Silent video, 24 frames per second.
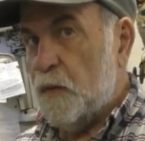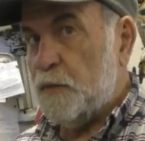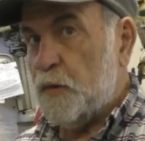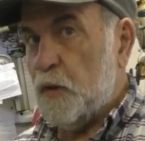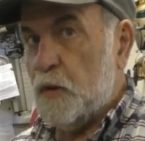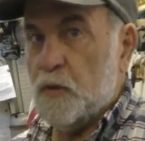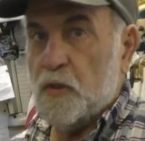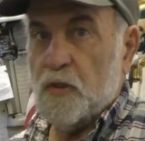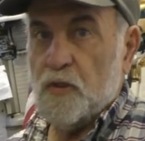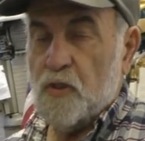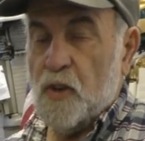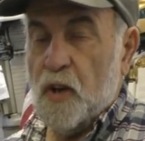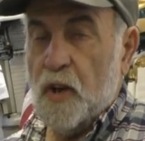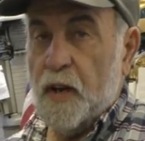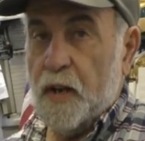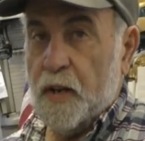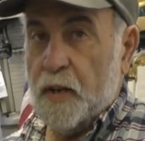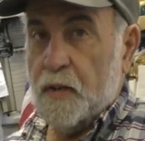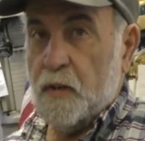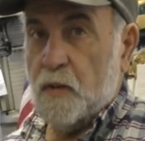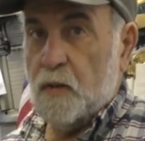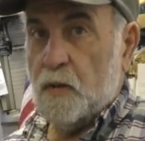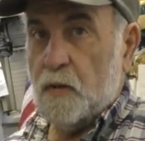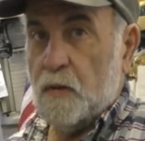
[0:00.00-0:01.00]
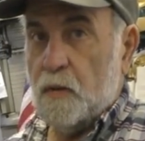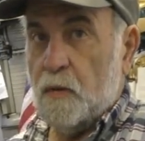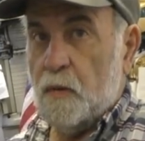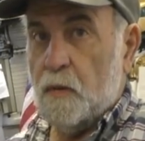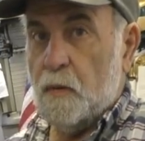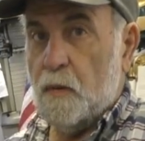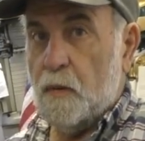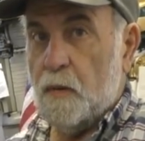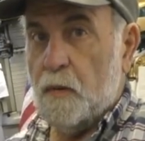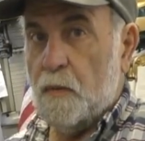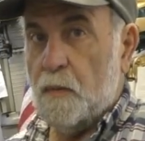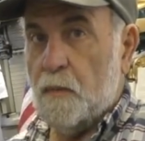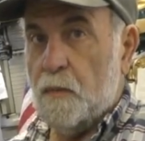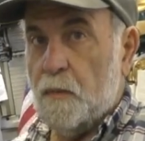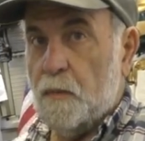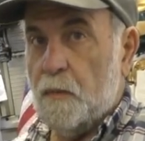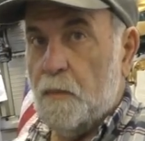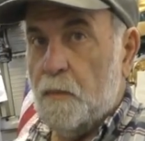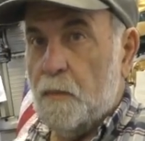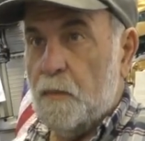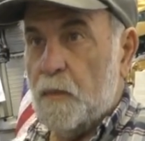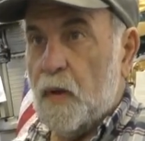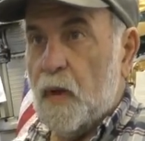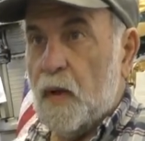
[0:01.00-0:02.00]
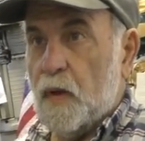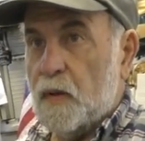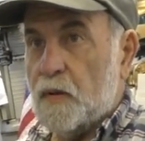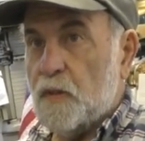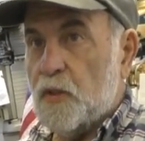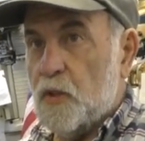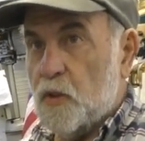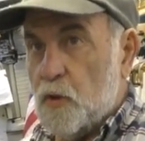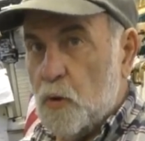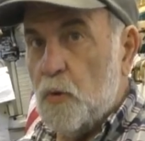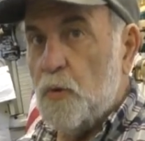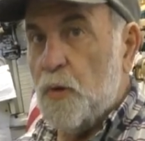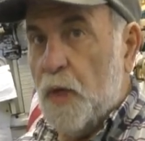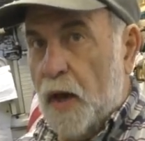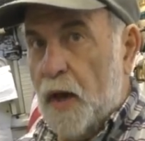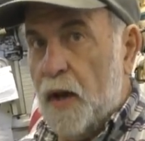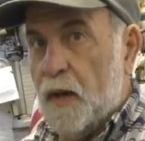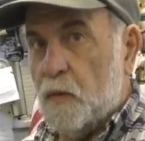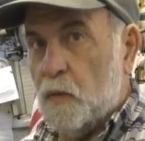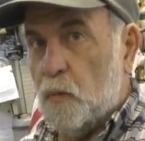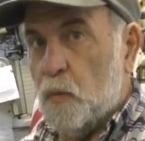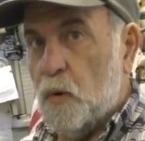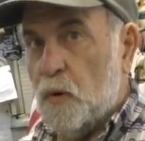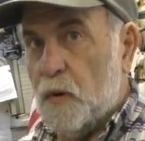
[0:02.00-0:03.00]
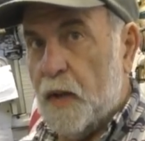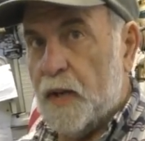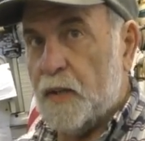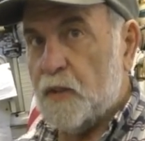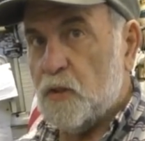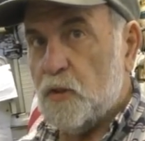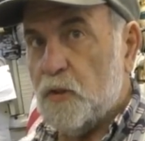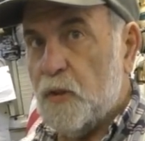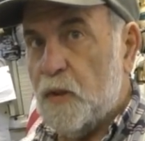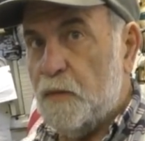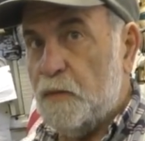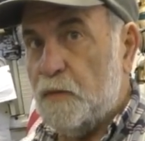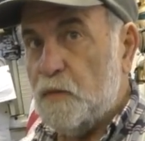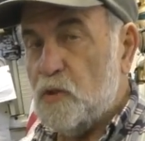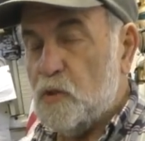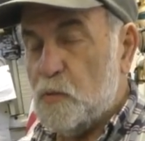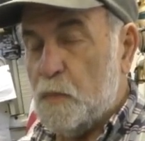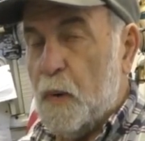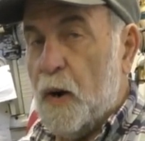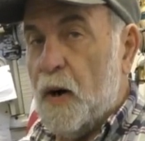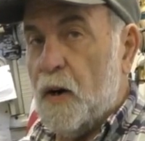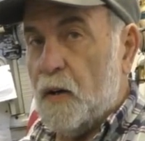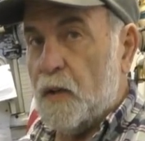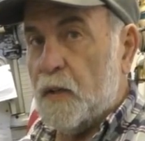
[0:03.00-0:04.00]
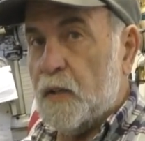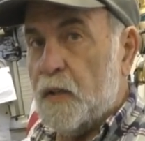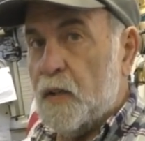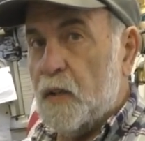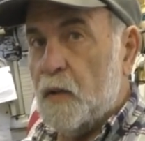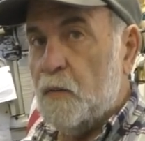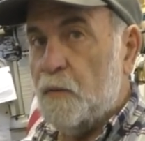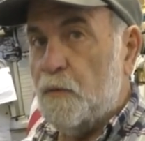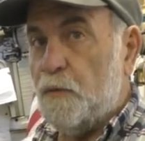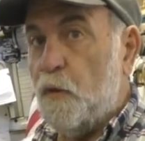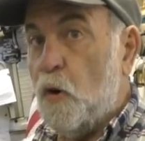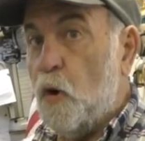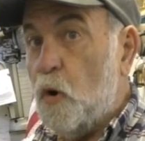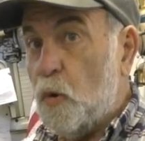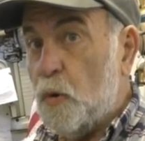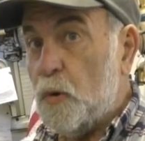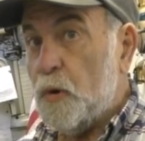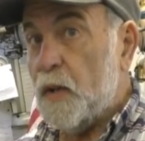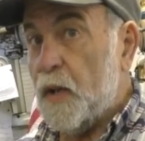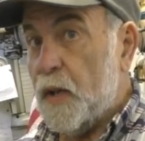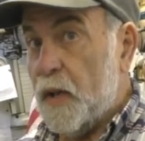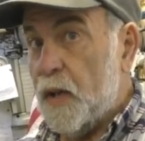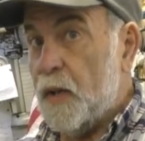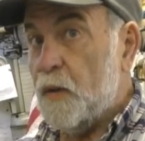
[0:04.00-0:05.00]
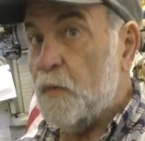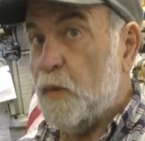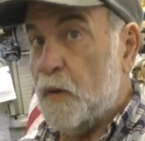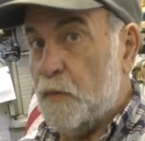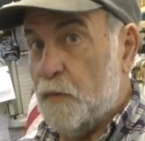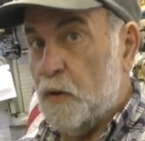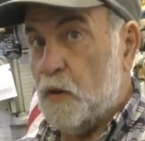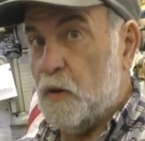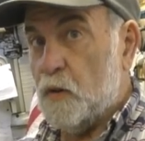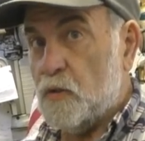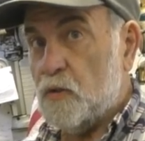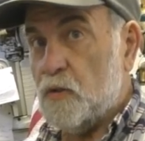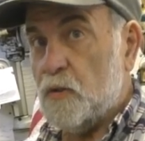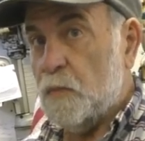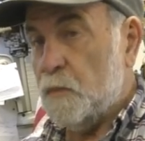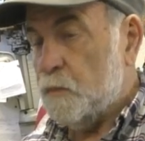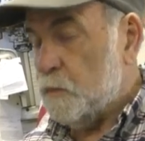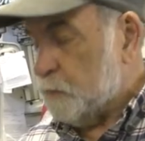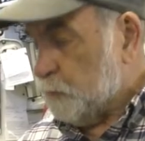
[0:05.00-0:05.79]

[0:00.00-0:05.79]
if they're designed to do that, will actually spark in forward and reverse.